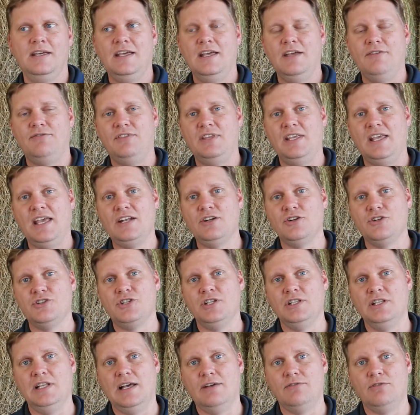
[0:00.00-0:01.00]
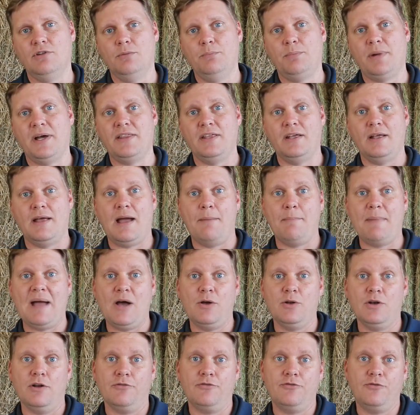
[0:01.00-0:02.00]
If the energy level, by the
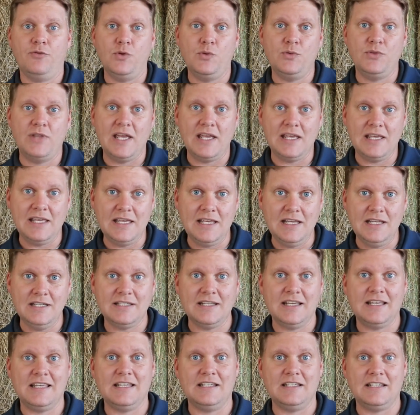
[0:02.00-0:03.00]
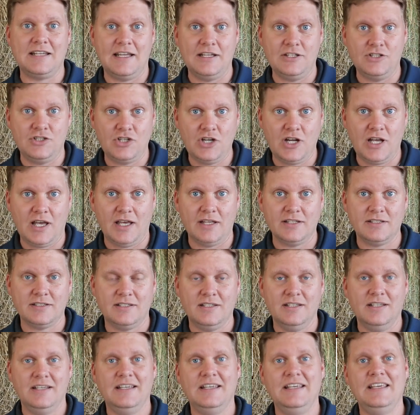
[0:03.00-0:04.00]
amount of food they eat and can
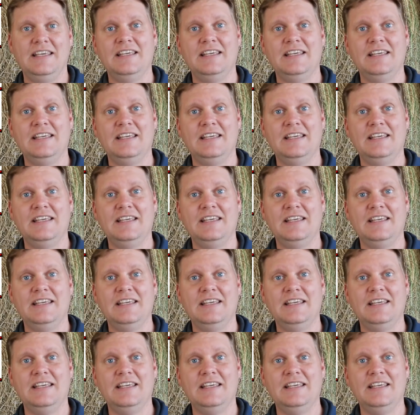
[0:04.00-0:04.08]
digest,